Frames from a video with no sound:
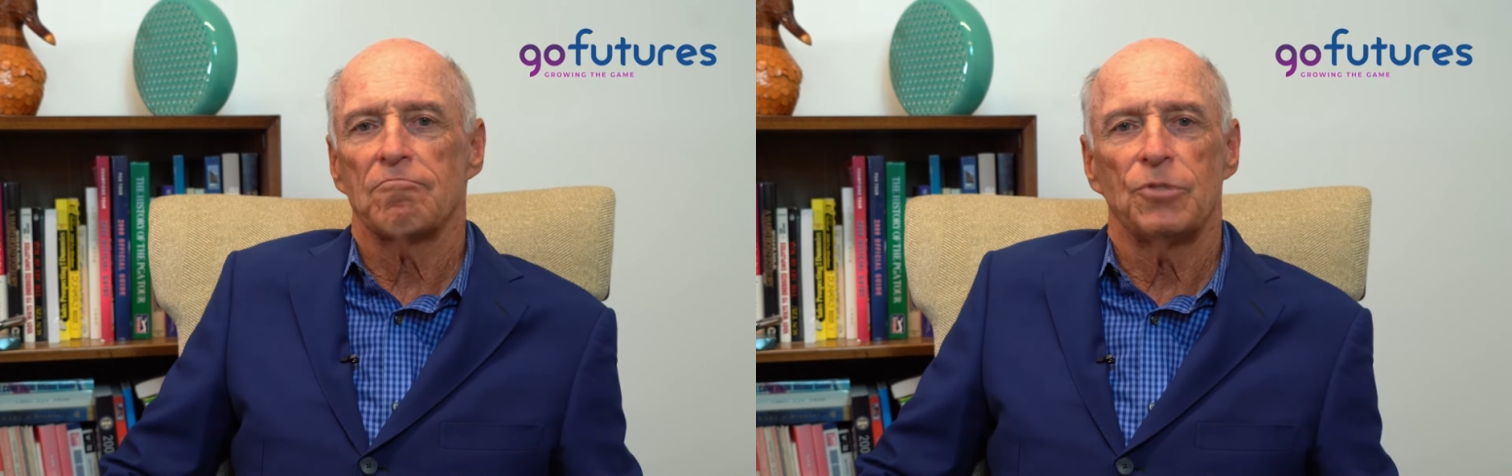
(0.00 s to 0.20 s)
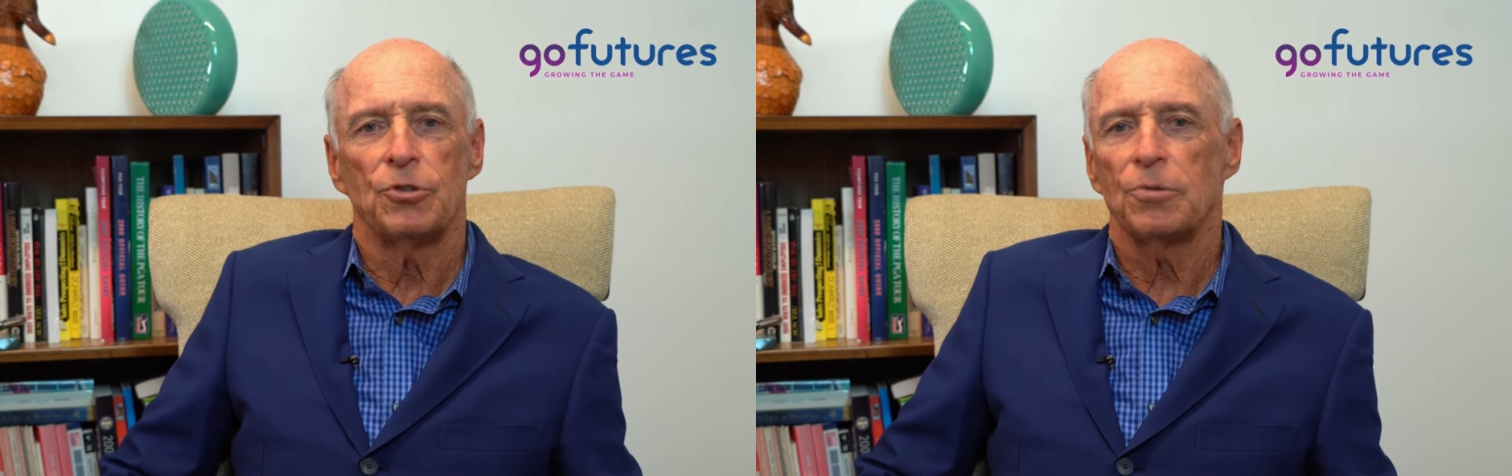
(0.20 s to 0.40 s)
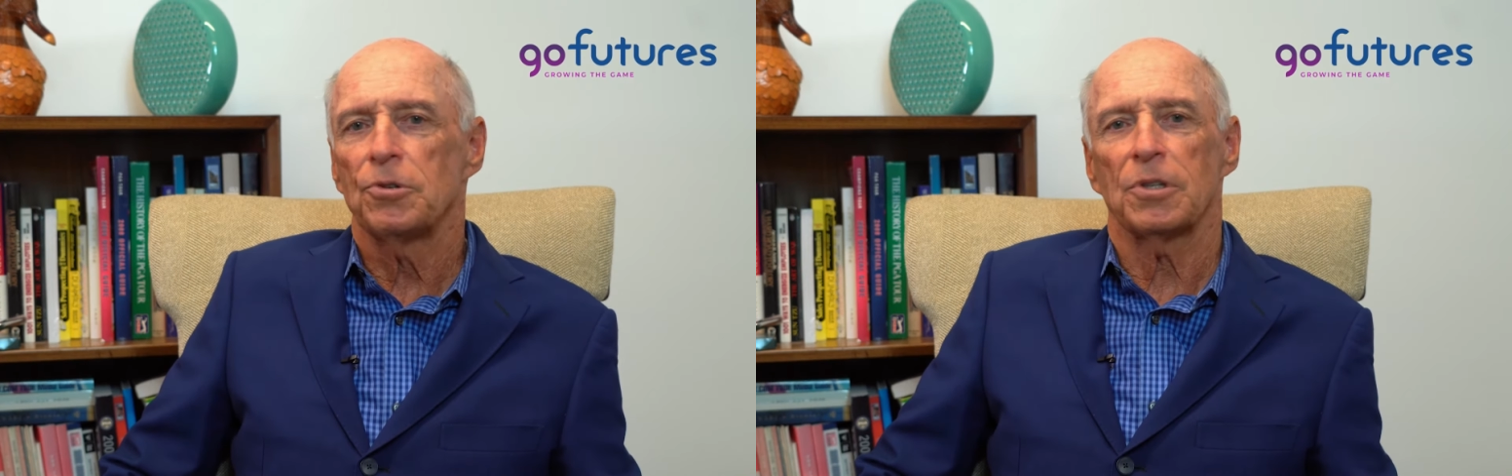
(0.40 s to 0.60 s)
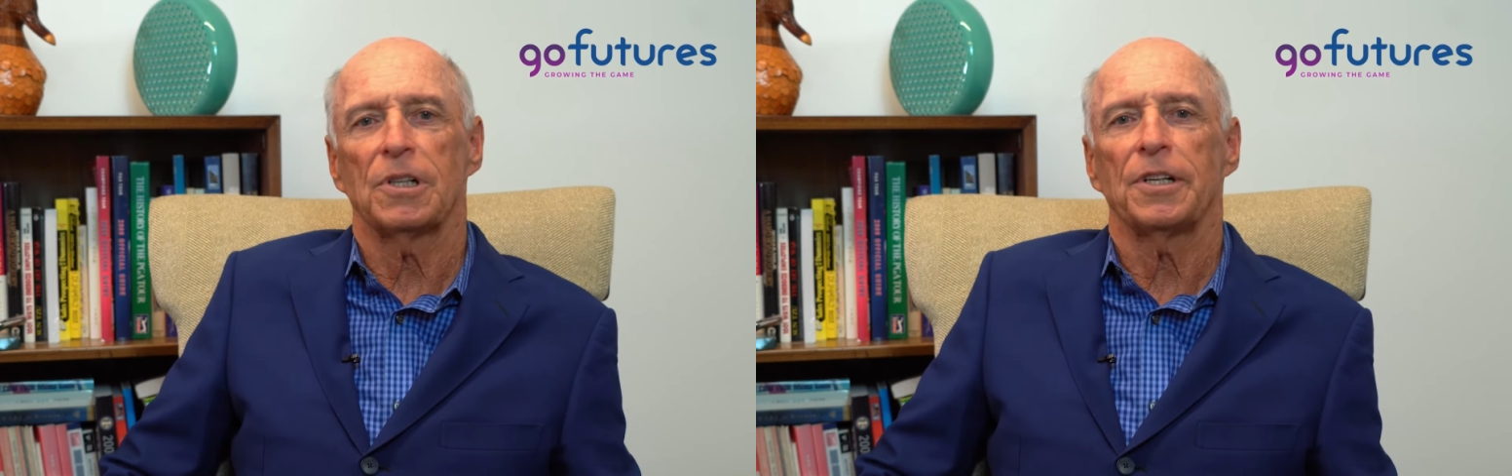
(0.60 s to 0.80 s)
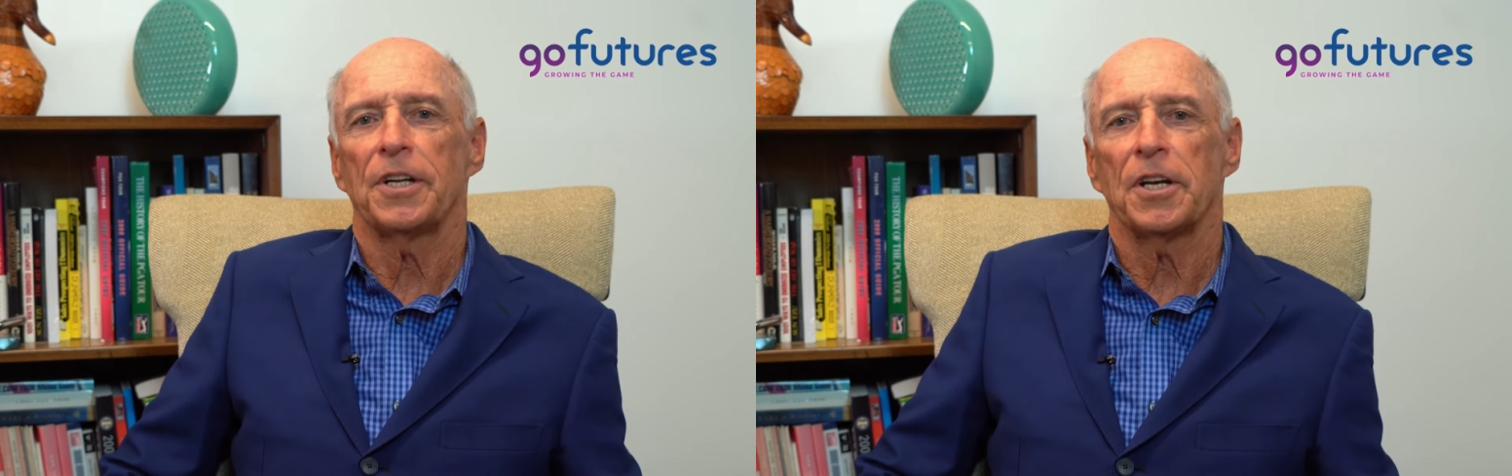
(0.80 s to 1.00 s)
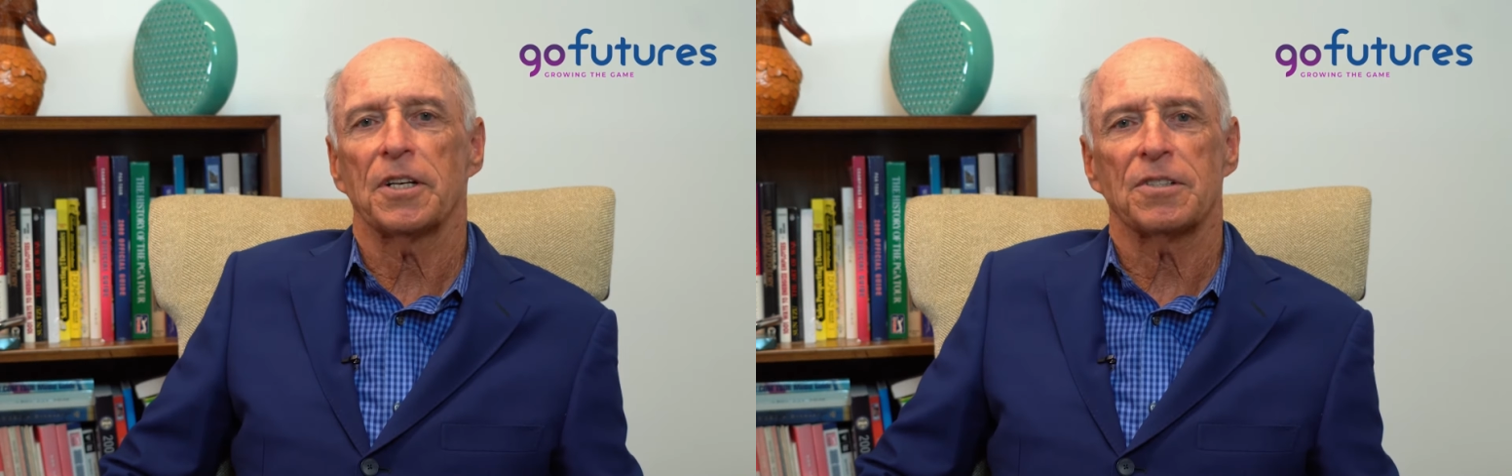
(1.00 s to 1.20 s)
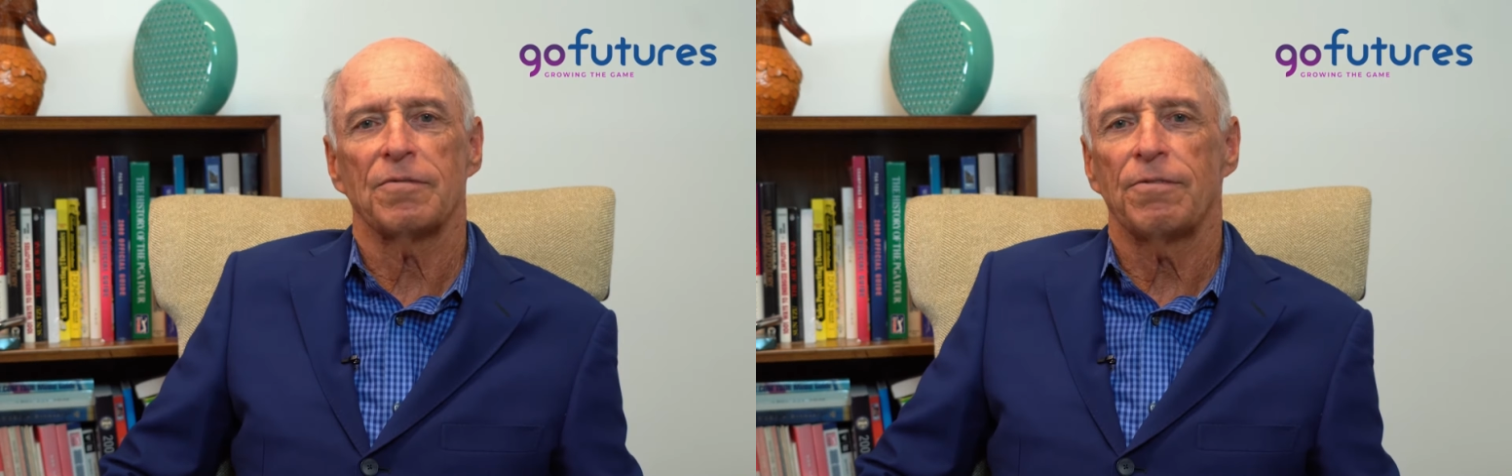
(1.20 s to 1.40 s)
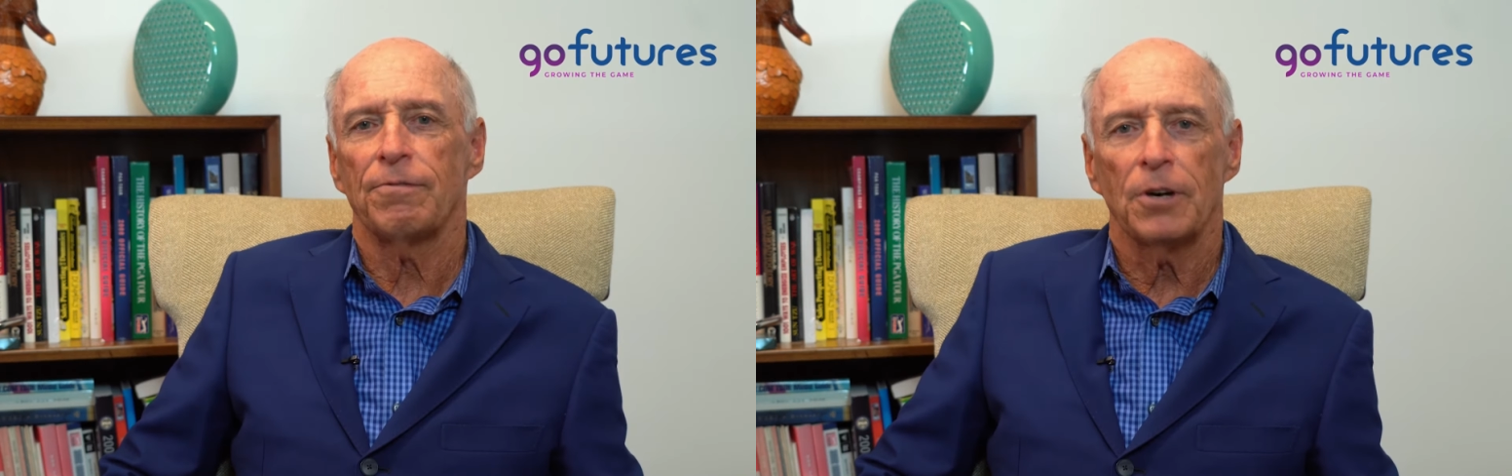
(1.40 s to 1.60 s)
junior clinics,
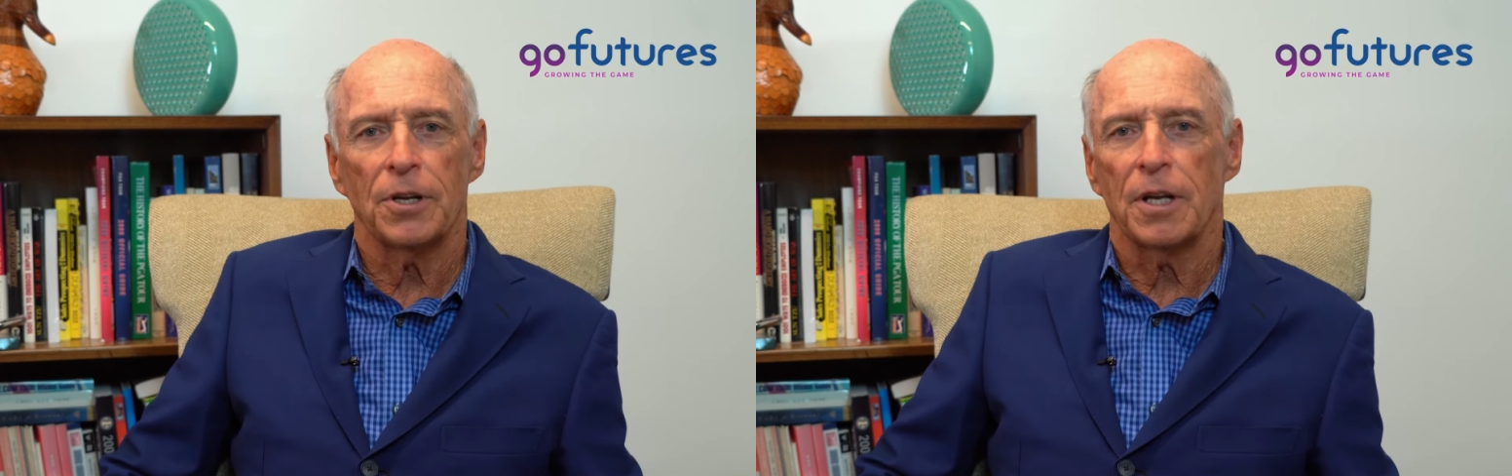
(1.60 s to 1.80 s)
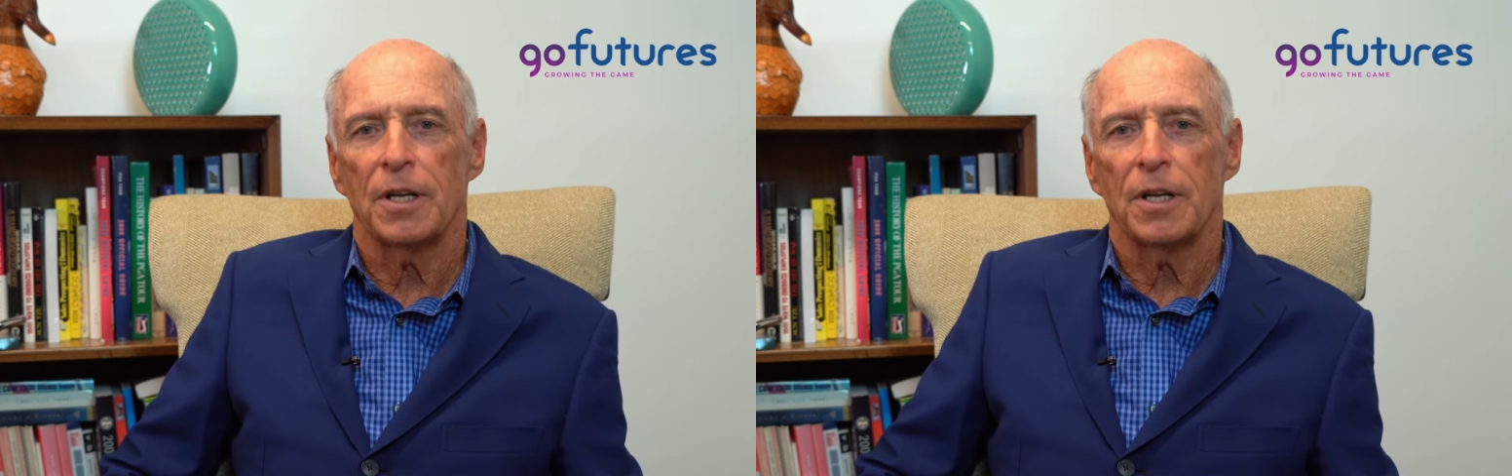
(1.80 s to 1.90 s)
fun